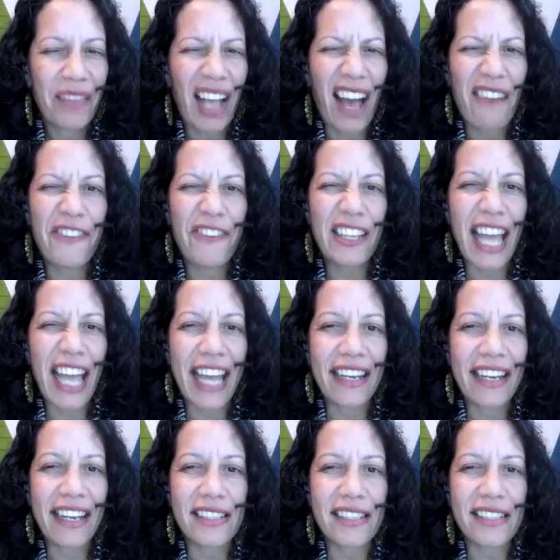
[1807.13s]
I feel
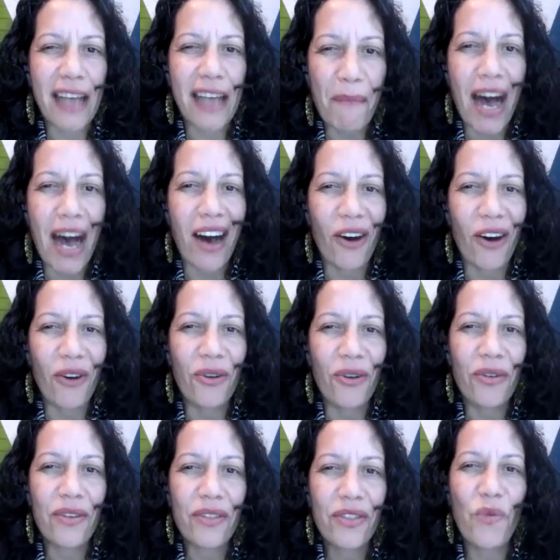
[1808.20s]
like somehow